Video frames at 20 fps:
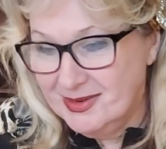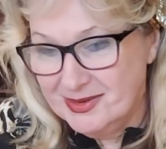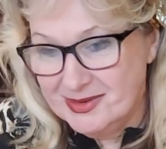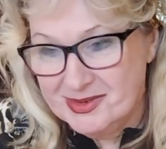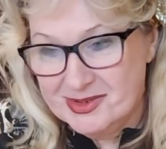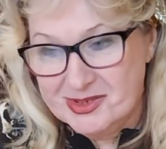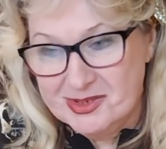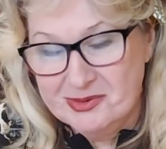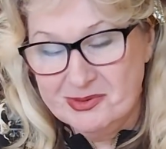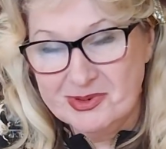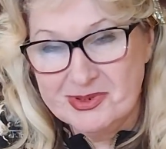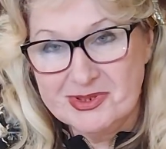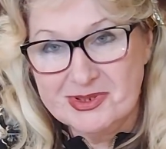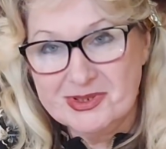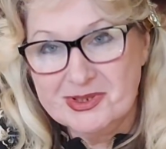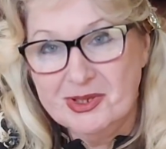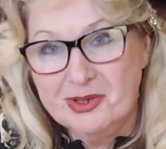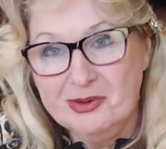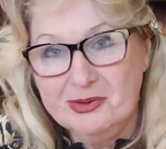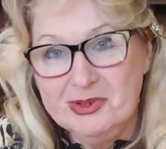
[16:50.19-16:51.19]
She was
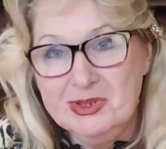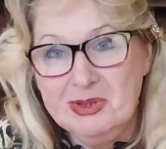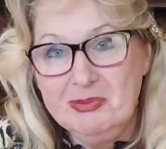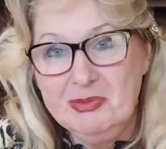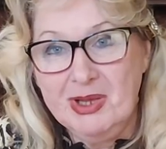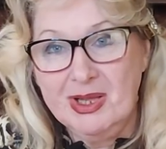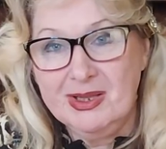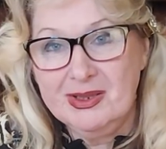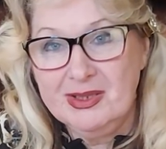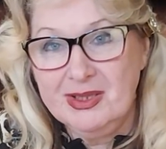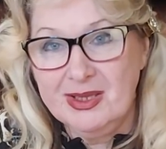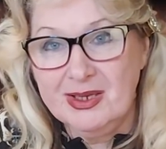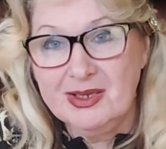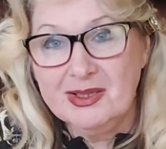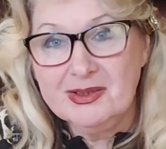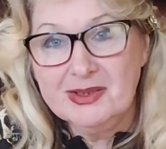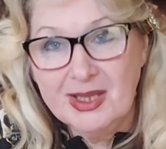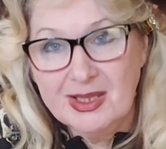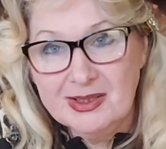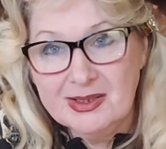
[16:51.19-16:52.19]
so demanding.
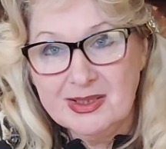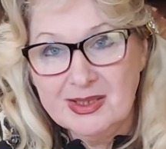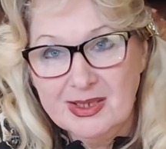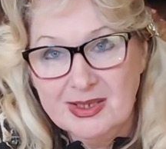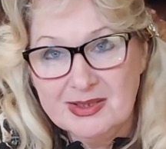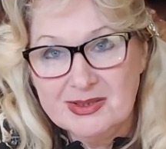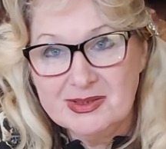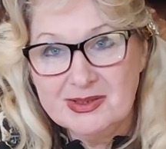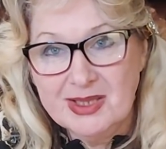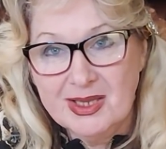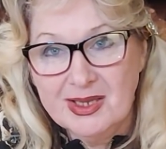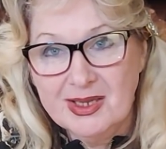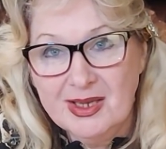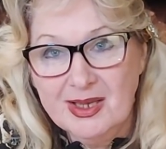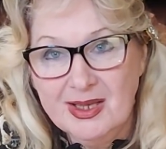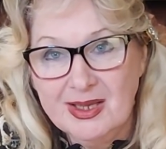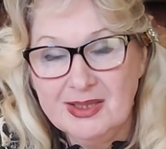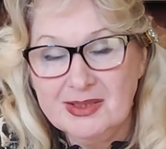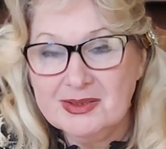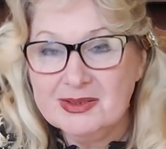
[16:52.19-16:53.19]
10 kids they
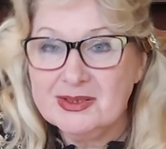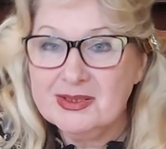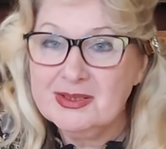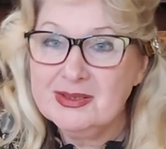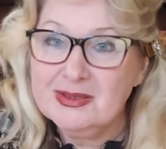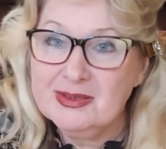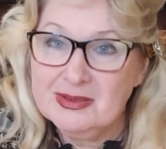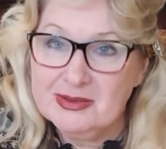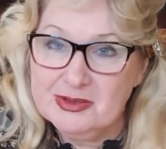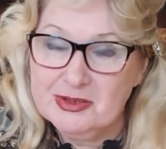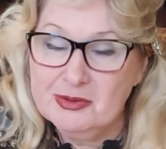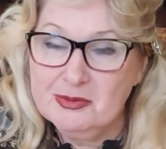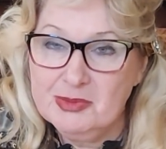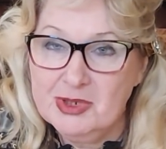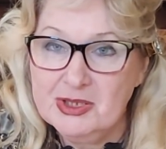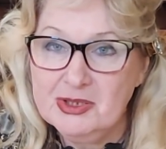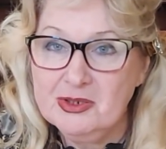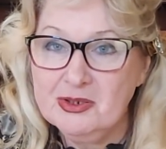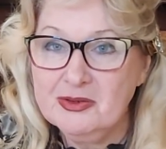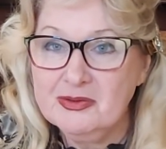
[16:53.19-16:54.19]
had. So
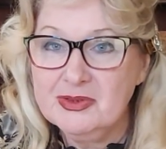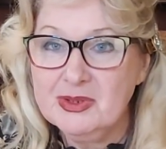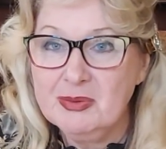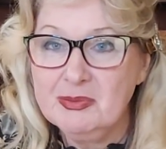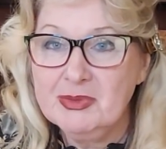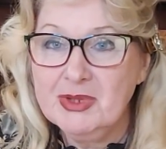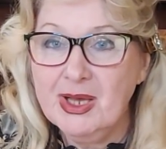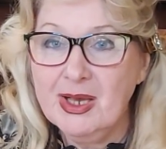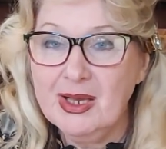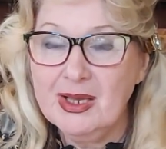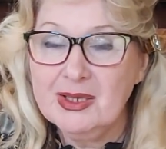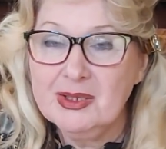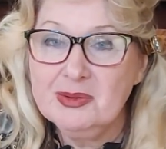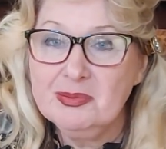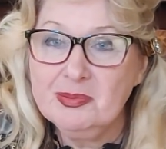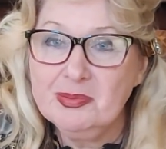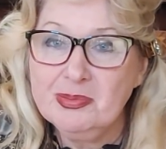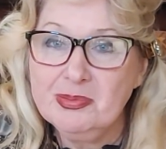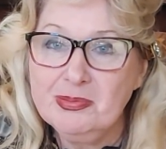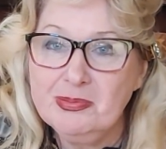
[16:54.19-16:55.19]
many of them
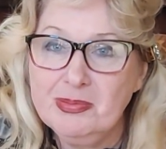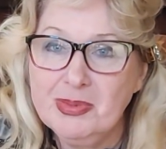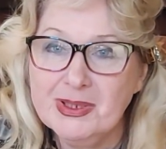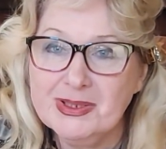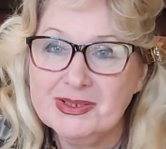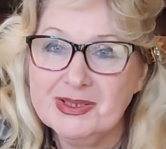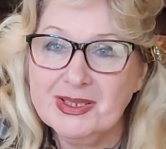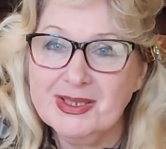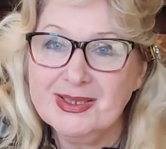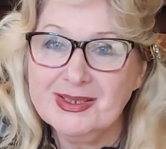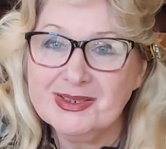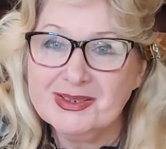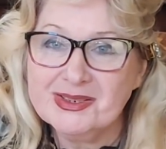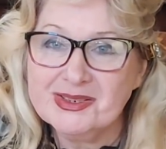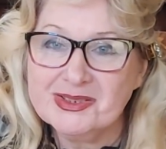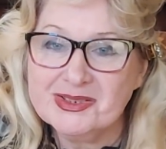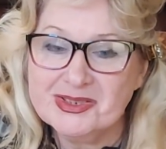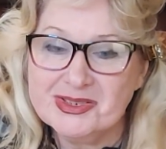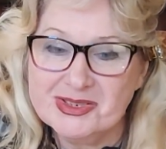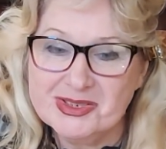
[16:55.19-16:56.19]
died. But
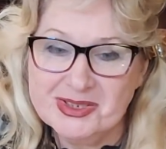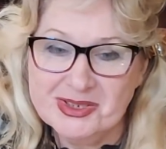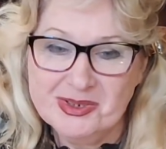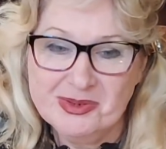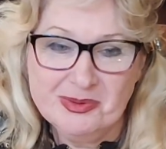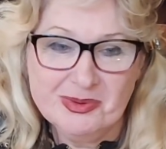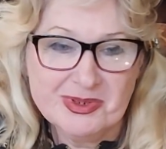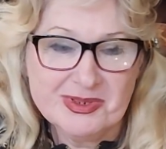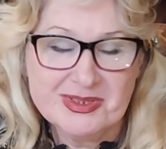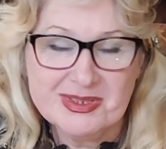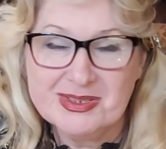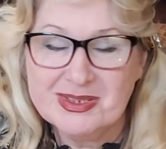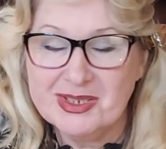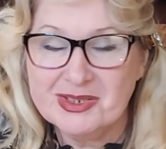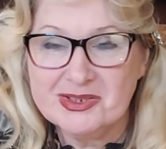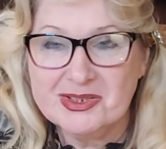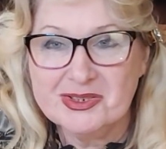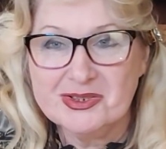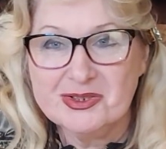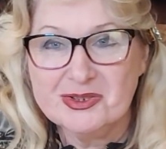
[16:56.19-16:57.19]
she was
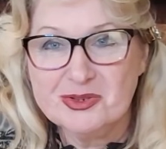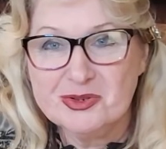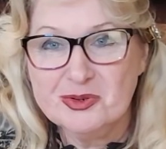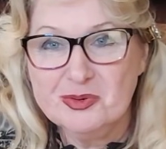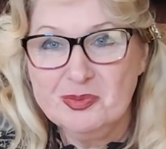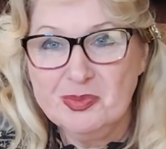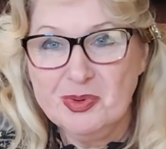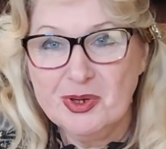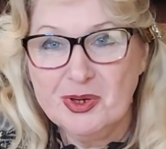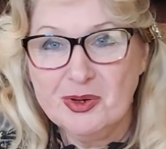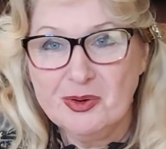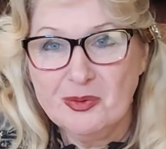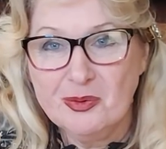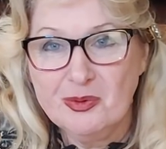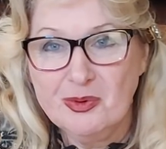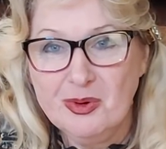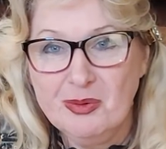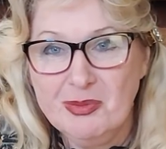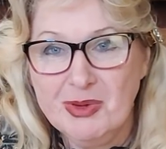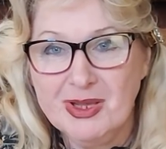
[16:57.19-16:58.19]
such a super
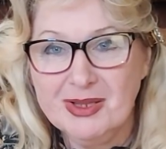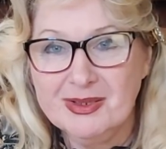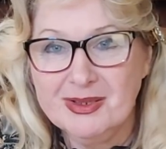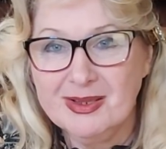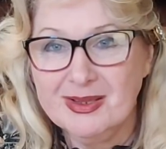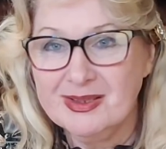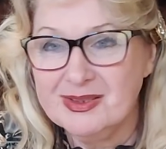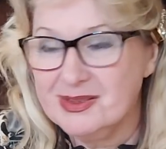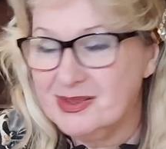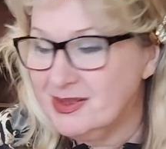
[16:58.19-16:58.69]
woman.